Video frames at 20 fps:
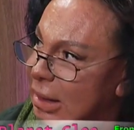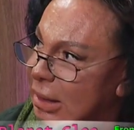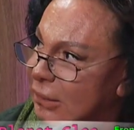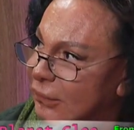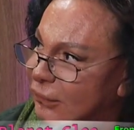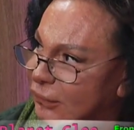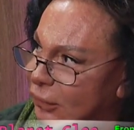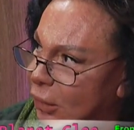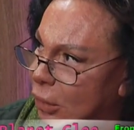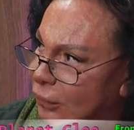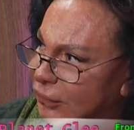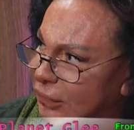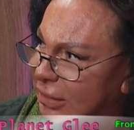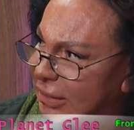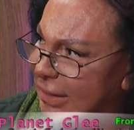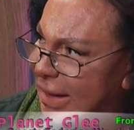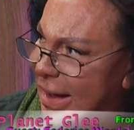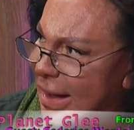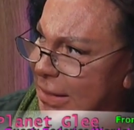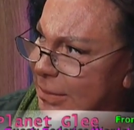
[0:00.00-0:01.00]
So the
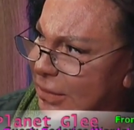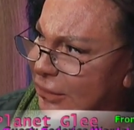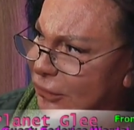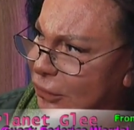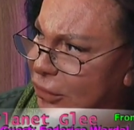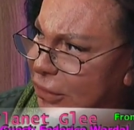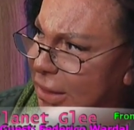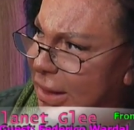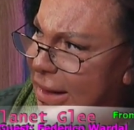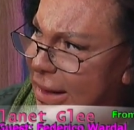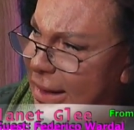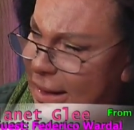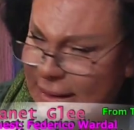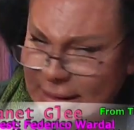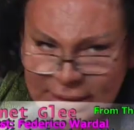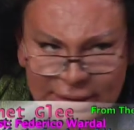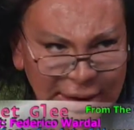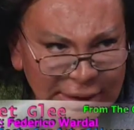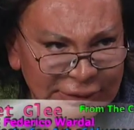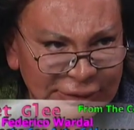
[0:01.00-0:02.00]
time is
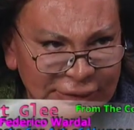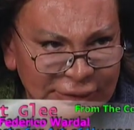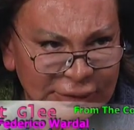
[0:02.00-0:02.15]
okay? Yes.